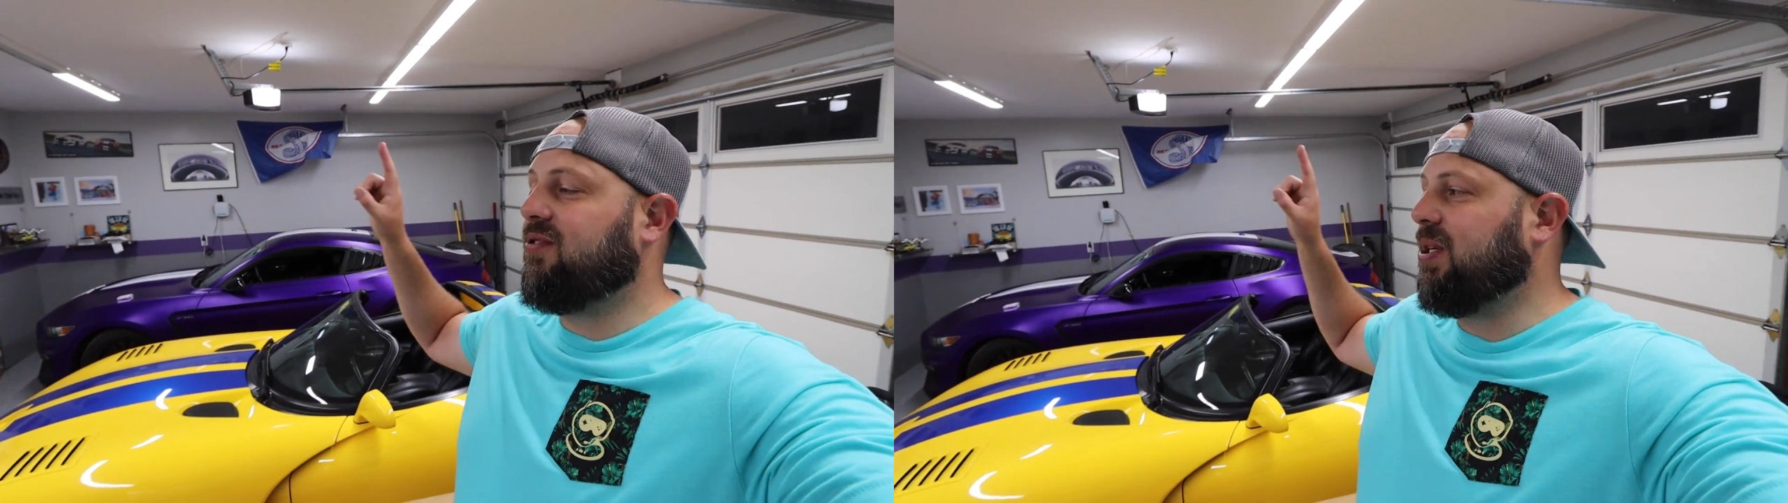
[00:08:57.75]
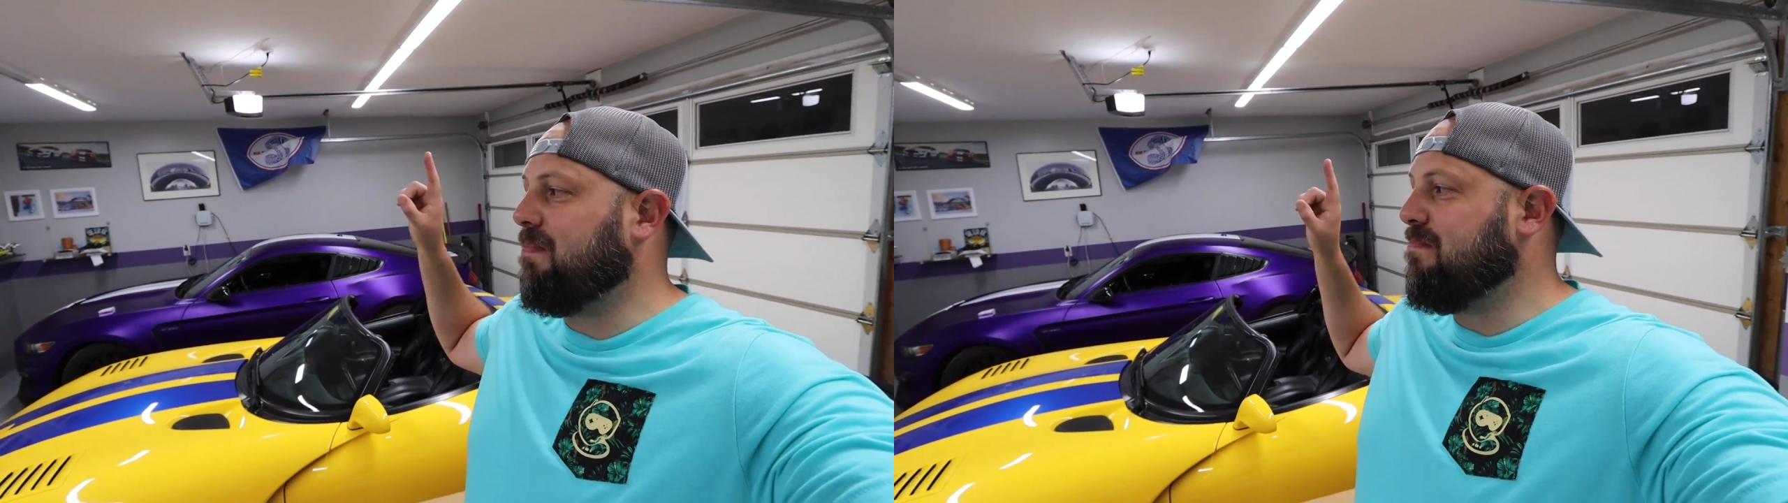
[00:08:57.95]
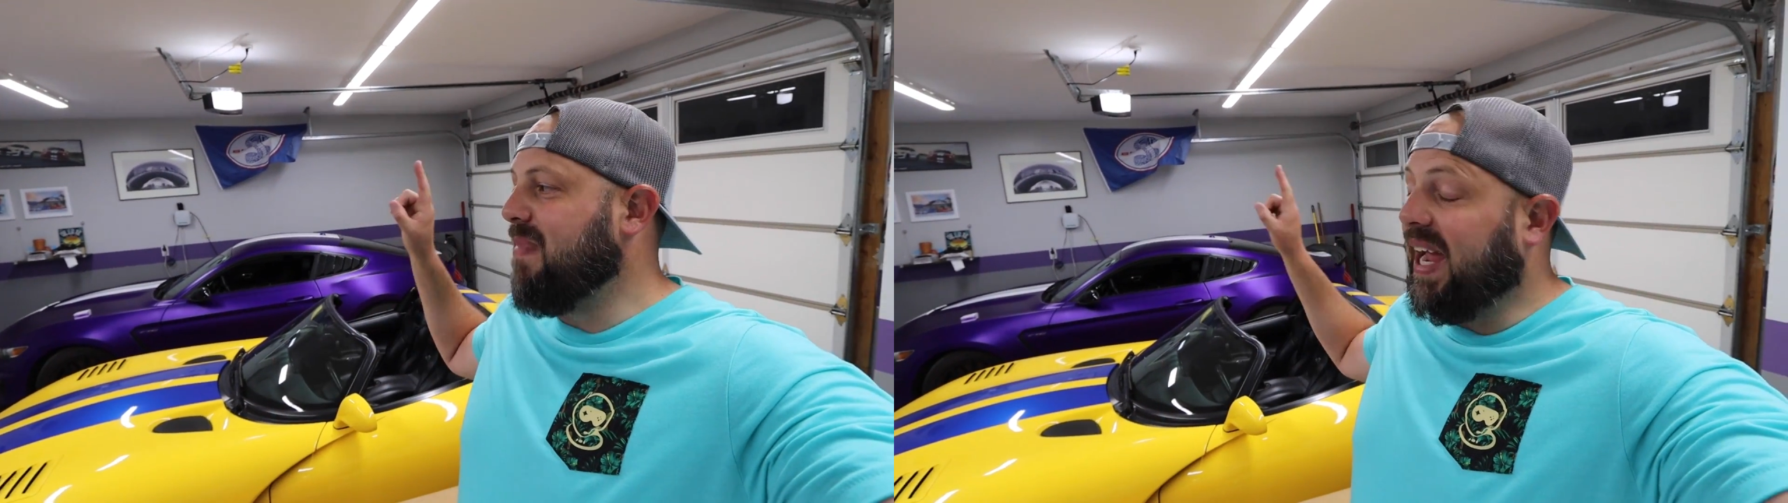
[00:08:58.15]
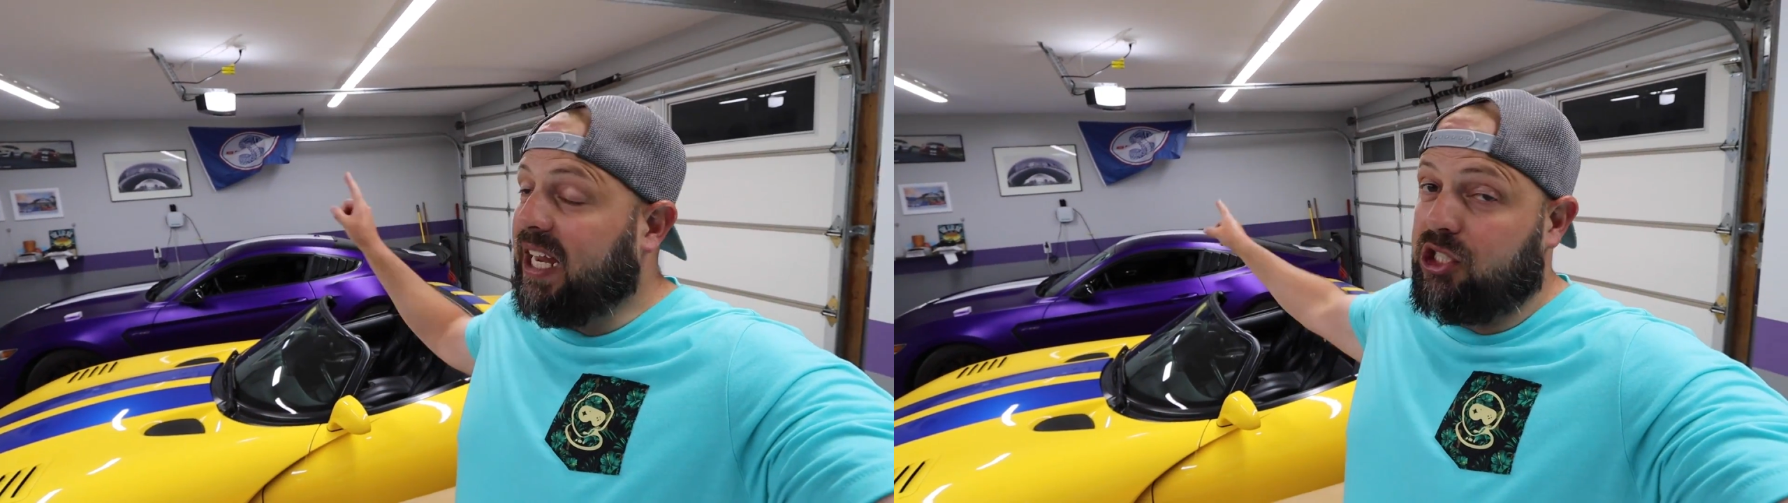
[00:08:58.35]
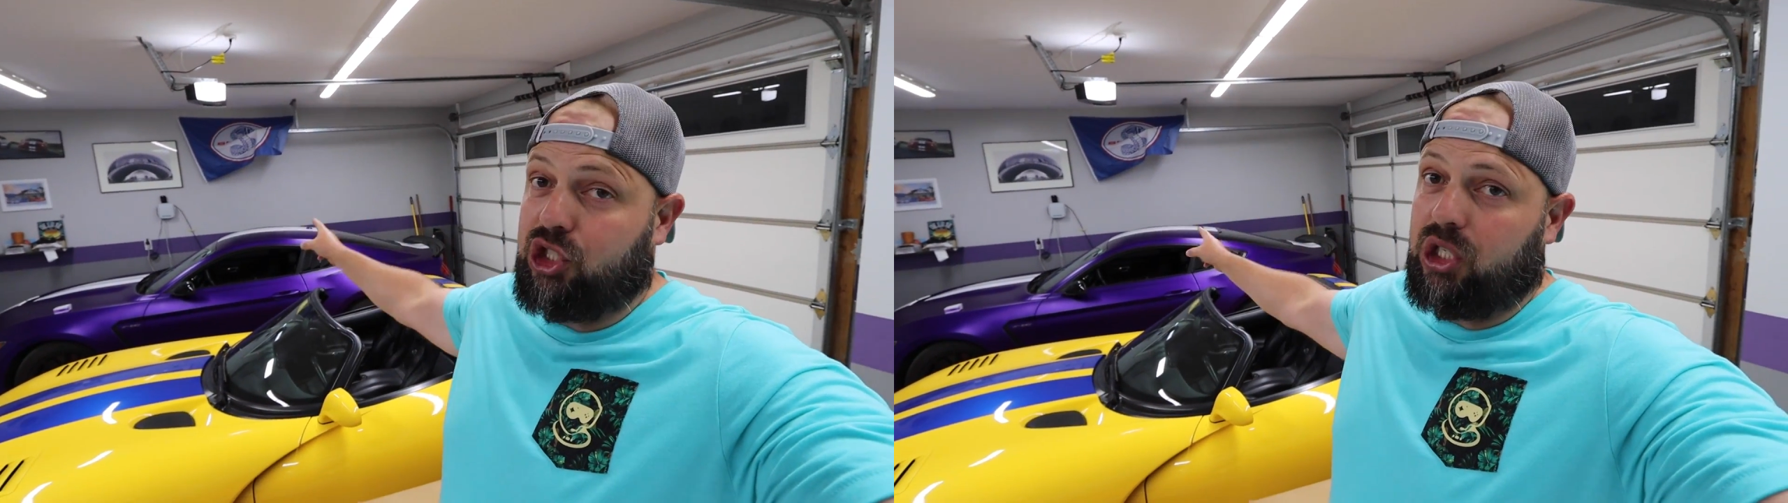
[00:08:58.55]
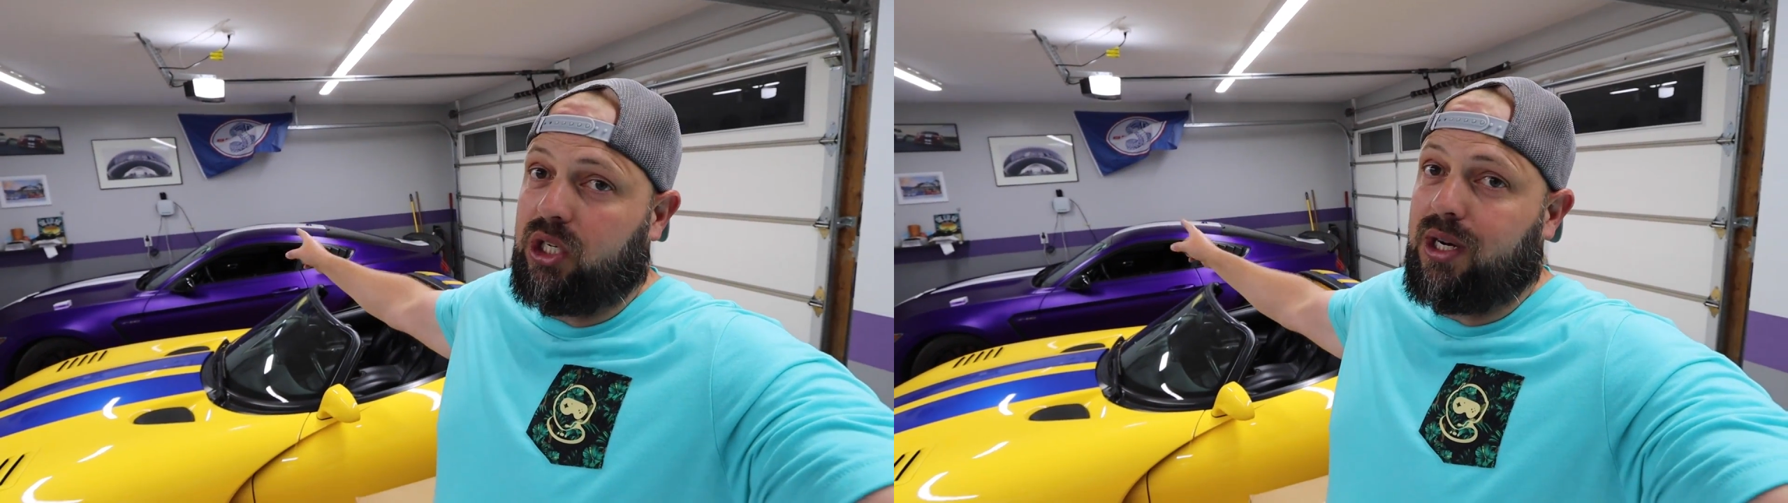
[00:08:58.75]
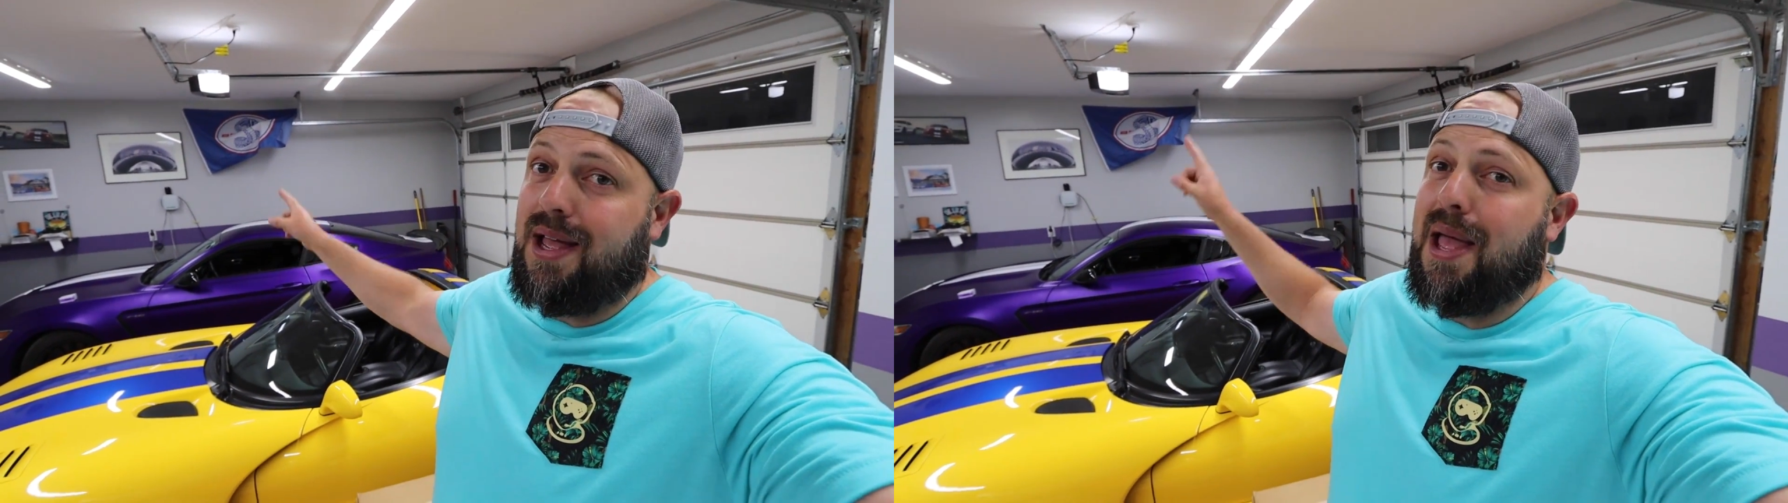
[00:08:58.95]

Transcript: some major